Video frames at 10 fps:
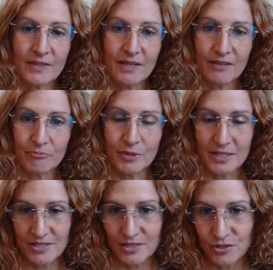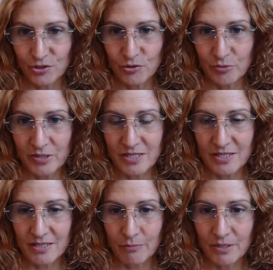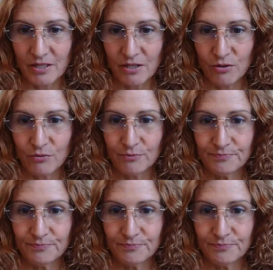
If money is an issue, please let me know.